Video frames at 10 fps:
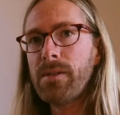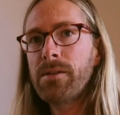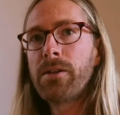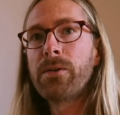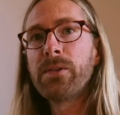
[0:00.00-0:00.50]

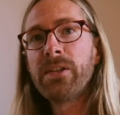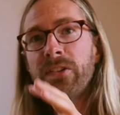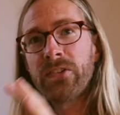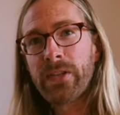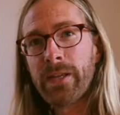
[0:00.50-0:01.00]
Now this
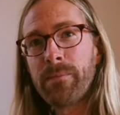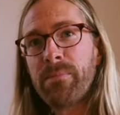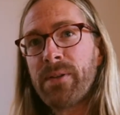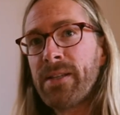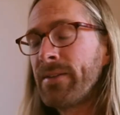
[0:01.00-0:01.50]
shape
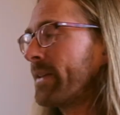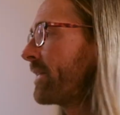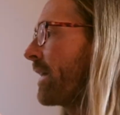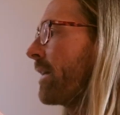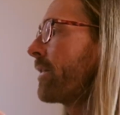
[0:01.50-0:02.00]
is the
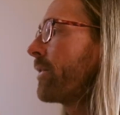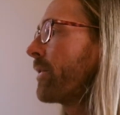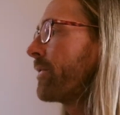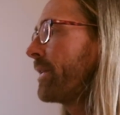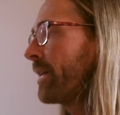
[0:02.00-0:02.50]
center of
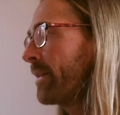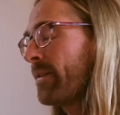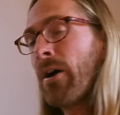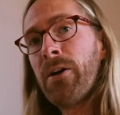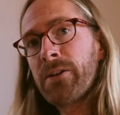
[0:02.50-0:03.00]
this
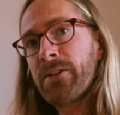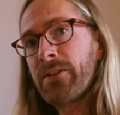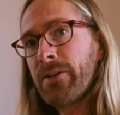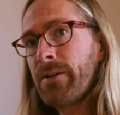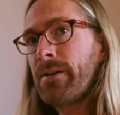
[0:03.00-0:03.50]
heart
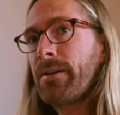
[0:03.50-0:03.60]
star.